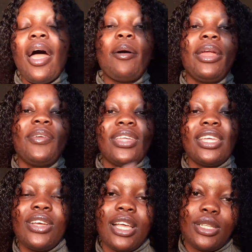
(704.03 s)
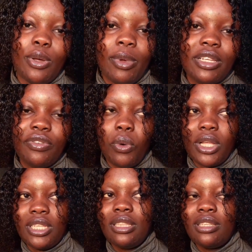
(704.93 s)
Anyway, thank you guys so much for
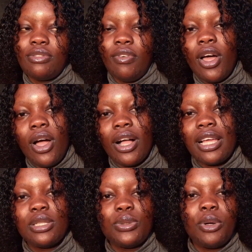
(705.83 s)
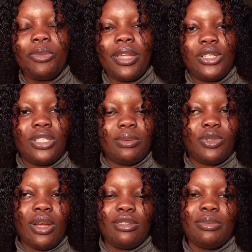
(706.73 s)
watching this vlog. I do hope that you
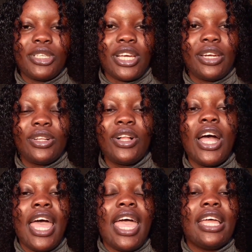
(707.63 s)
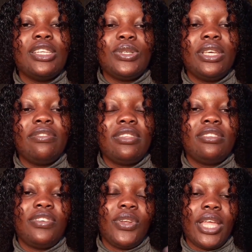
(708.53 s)
subscribe to my channel and you give this
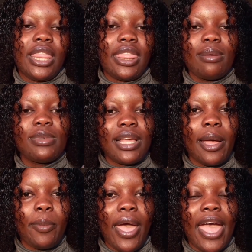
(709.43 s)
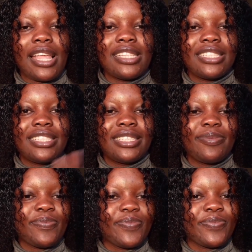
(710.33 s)
video a thumbs up, and
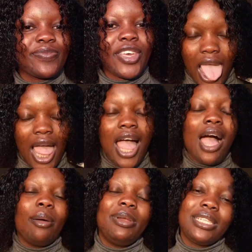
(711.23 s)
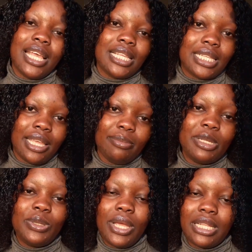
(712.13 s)
please guys, get me
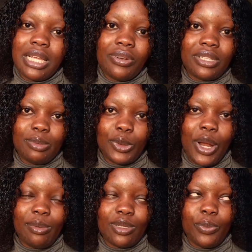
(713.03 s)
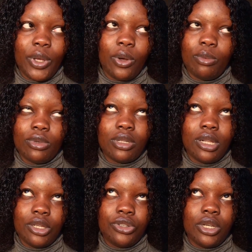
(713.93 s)
to 800 subscribers. We are almost there.